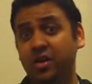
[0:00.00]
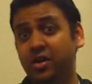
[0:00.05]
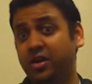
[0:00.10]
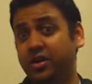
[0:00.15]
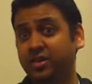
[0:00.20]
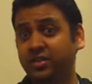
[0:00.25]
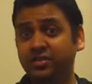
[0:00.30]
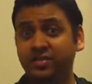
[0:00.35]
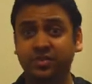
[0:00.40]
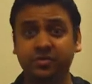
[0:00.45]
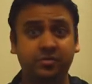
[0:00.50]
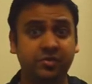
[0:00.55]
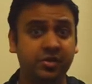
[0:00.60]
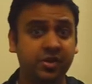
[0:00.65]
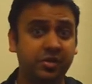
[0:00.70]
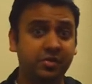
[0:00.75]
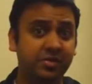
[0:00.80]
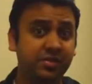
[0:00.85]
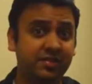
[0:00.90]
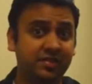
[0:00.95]
in various
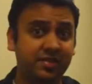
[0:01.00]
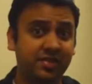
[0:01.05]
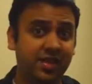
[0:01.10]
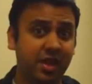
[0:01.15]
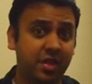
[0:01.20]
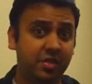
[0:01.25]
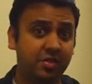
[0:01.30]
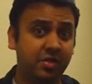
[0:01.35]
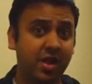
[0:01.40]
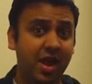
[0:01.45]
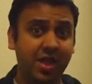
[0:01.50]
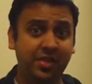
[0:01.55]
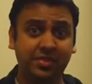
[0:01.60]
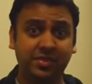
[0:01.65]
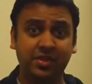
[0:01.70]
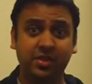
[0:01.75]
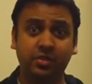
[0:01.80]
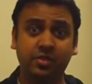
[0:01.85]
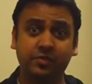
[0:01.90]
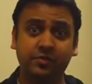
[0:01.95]
different units
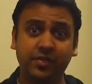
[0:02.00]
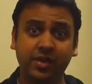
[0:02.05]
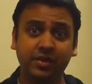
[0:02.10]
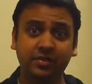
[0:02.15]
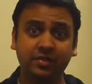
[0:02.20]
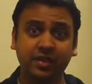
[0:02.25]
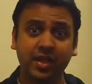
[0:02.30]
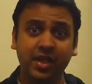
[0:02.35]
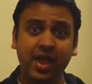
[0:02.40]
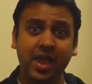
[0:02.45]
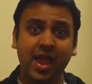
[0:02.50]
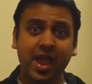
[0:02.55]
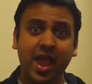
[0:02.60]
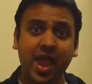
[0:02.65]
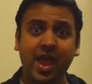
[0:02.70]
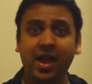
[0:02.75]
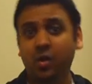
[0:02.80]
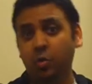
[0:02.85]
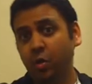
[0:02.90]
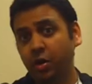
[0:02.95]
together at the interface.
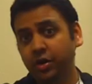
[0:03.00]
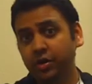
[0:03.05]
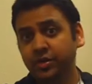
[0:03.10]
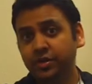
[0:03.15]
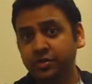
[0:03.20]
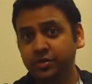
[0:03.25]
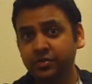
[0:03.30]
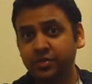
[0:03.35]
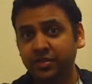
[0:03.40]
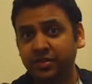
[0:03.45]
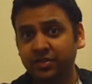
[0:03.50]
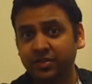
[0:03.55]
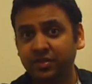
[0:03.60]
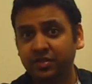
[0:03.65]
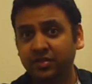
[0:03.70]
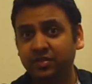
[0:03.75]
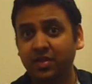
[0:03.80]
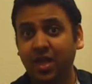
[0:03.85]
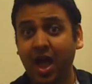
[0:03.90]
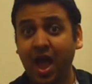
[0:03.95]
And I wanted to do
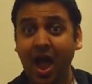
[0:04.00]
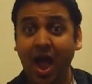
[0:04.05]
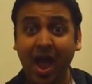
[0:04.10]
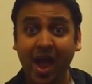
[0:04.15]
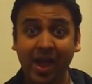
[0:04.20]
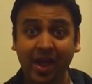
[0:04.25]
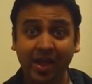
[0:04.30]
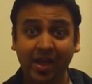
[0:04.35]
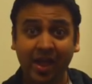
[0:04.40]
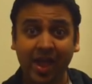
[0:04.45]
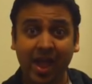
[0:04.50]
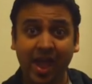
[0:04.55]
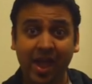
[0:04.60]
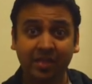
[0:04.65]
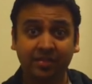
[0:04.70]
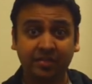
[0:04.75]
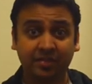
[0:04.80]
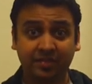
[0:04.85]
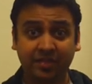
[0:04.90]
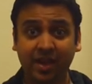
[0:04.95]
this since I,
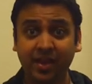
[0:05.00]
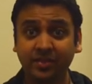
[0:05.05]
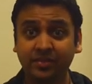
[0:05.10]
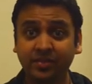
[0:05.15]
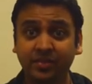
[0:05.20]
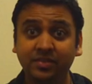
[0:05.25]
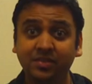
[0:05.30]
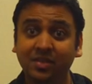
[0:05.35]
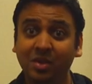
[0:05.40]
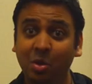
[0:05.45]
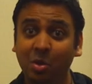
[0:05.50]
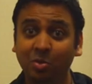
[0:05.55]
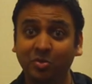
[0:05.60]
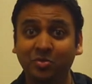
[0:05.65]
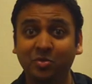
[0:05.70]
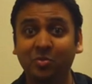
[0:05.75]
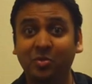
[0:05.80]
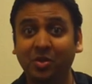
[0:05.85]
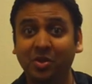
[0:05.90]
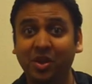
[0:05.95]
as a scientist,
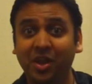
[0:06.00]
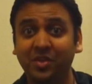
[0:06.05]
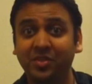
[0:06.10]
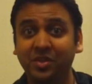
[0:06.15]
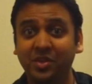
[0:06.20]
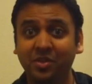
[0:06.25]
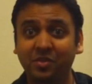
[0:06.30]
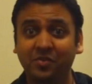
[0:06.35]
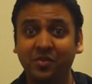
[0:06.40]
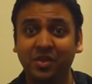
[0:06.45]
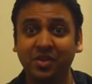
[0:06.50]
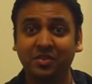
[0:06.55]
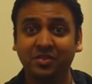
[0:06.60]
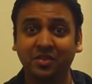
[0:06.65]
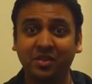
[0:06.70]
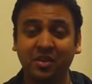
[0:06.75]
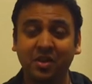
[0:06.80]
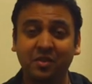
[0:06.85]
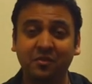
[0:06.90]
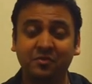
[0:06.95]
also work at the
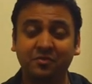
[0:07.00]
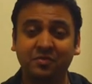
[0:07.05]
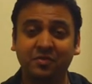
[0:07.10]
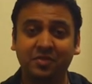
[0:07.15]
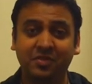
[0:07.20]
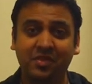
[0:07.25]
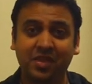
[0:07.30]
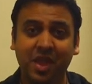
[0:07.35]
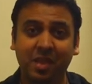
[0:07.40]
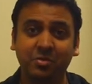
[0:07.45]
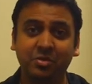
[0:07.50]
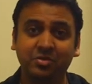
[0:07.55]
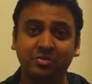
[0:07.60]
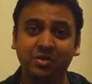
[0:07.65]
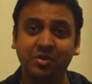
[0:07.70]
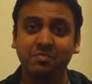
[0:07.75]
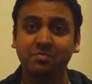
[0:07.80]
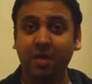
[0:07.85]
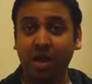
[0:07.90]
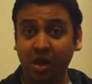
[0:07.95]
interface of
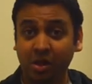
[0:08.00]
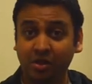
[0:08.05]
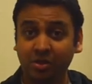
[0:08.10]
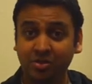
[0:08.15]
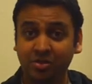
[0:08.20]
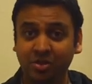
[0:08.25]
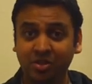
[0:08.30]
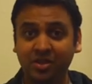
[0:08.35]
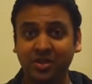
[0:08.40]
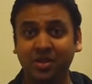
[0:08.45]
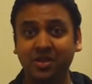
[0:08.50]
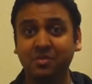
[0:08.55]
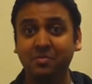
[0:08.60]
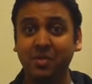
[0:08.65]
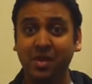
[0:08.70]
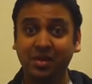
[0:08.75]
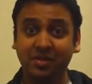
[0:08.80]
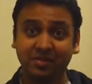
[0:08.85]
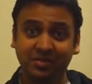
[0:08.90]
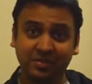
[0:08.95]
chemistry,
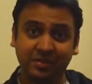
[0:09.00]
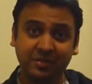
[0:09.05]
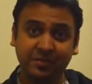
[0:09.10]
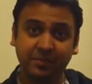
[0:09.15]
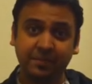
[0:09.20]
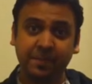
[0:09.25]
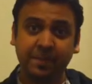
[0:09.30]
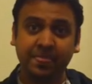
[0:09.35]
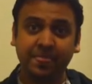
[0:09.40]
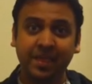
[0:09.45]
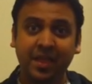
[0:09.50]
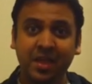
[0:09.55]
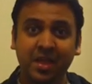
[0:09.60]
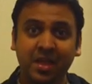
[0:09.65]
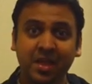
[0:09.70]
biology, and medicine.